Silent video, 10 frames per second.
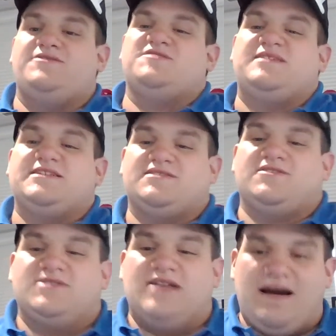news because
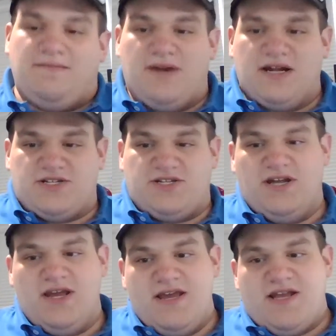there's not
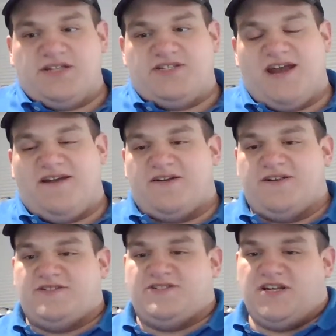much.
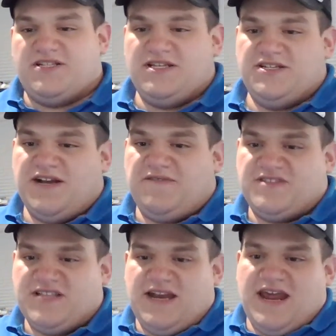Justin
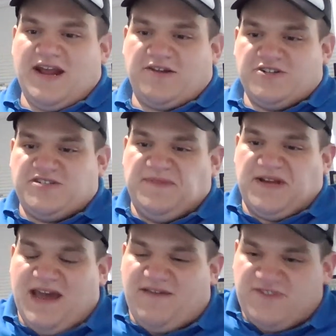Jefferson and Christian
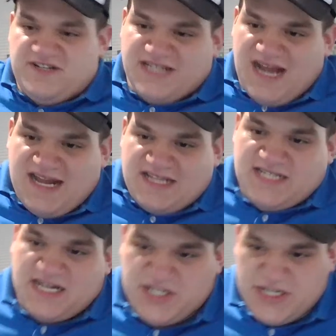McCaffrey signed
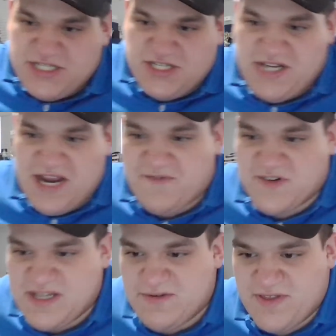extensions.
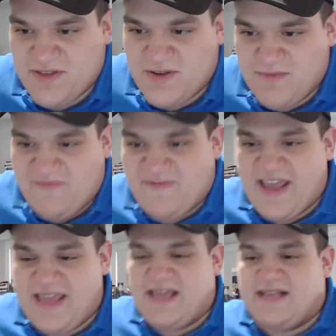Jefferson with the
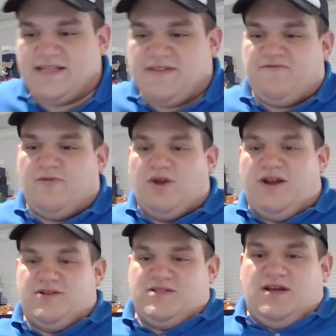Vikings, 4
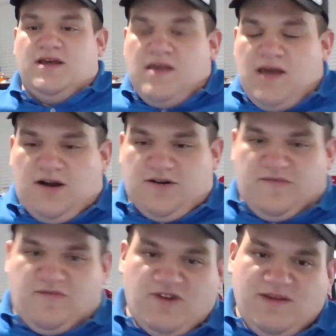years,
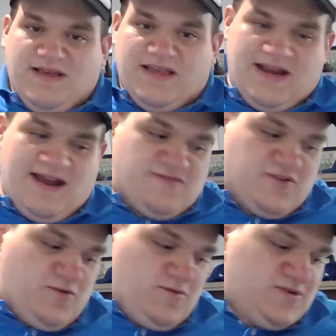$140 million
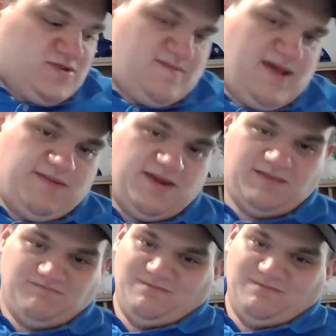after rumors maybe